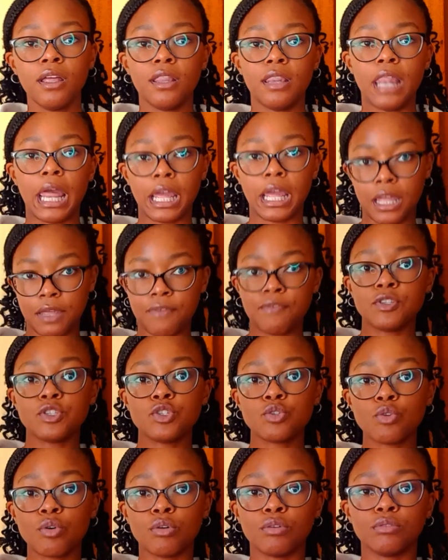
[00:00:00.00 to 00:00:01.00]
like if it's
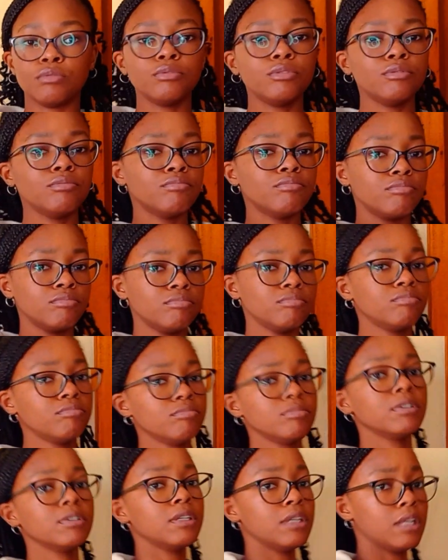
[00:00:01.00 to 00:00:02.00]
cold,
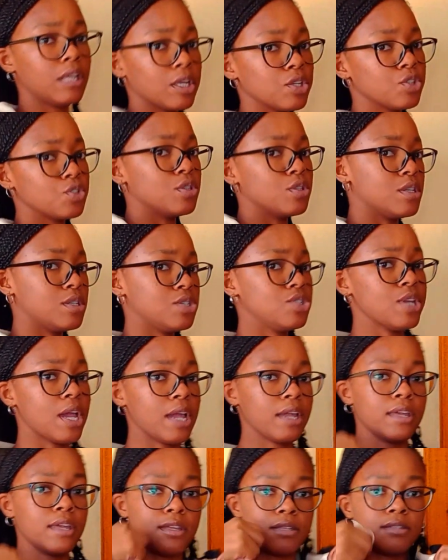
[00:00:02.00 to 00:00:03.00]
get you this
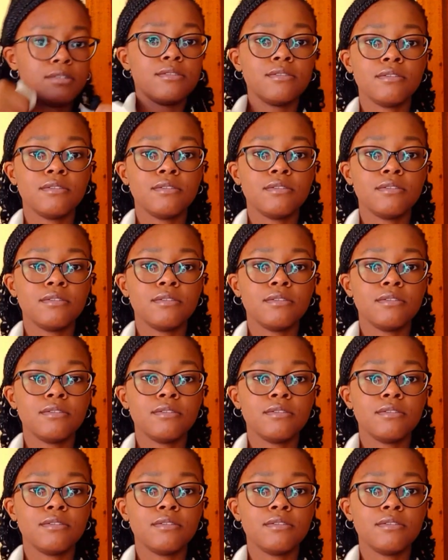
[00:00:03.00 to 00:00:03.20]
jacket.